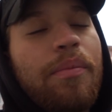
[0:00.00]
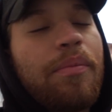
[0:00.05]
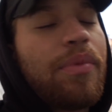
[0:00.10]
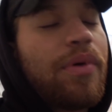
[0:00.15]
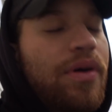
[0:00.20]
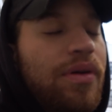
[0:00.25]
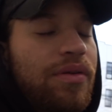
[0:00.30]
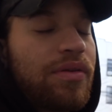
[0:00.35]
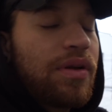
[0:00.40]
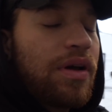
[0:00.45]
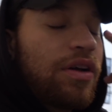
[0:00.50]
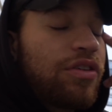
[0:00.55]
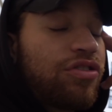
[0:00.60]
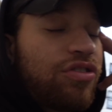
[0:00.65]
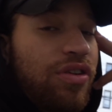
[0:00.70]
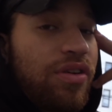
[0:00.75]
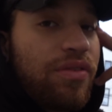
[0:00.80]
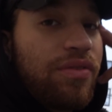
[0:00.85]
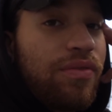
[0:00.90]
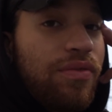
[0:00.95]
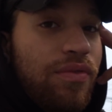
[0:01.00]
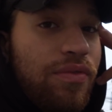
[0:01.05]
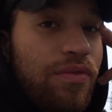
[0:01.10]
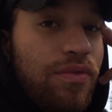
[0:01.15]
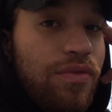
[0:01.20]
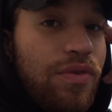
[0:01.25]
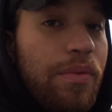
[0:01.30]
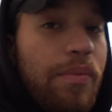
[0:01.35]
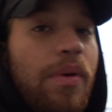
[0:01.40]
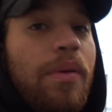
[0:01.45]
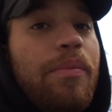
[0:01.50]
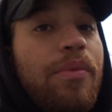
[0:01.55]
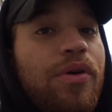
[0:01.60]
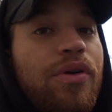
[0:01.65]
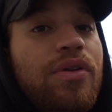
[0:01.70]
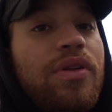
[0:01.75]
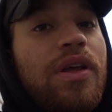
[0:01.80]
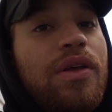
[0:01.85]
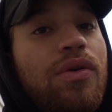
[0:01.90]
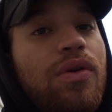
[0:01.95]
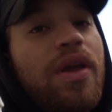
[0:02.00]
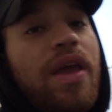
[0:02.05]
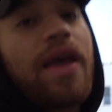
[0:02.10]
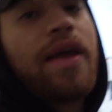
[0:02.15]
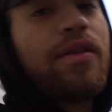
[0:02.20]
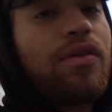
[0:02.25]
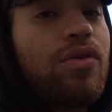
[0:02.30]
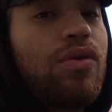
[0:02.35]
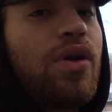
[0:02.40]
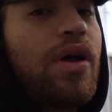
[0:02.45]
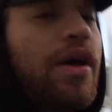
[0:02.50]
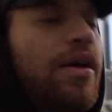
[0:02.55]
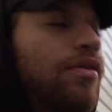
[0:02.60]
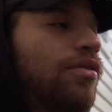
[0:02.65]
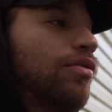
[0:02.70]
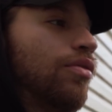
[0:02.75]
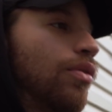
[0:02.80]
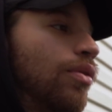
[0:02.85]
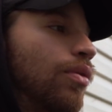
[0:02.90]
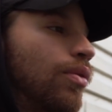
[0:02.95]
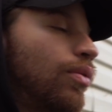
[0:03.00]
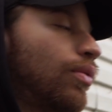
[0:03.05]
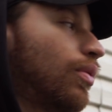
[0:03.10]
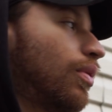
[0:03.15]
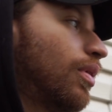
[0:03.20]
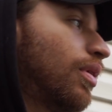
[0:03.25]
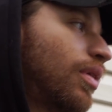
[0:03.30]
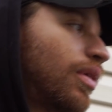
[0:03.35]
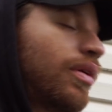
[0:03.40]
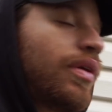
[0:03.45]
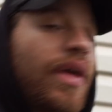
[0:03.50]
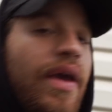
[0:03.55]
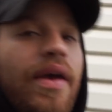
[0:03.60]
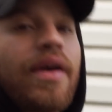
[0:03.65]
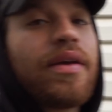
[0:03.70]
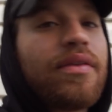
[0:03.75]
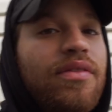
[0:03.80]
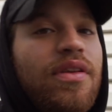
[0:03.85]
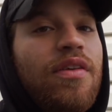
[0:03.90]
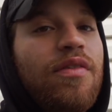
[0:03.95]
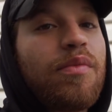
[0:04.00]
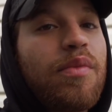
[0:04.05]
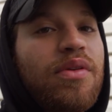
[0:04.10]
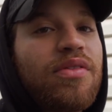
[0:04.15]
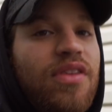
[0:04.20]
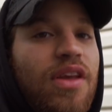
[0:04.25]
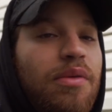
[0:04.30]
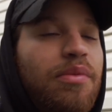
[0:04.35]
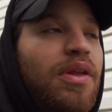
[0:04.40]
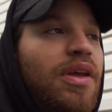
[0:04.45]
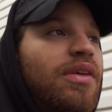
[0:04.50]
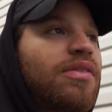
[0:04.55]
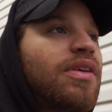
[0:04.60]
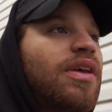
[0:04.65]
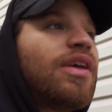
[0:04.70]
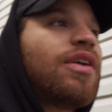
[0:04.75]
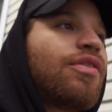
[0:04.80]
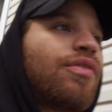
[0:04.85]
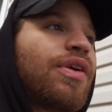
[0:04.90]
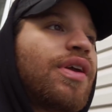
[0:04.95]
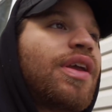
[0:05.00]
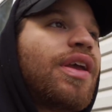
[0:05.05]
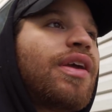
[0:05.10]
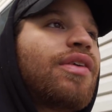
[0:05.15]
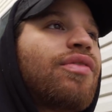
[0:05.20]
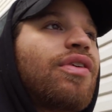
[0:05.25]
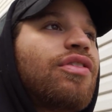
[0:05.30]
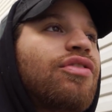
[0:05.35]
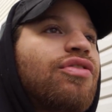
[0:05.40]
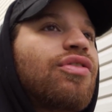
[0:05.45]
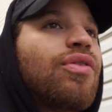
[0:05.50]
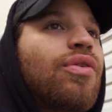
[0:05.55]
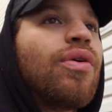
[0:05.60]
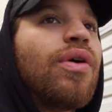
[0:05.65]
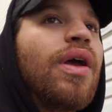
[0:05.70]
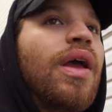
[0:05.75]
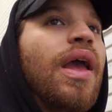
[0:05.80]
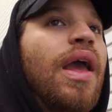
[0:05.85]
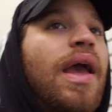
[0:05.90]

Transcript: But I should have remembered that you can't do that. So yeah, it's giving me the same thing as the incorrect gear ratio.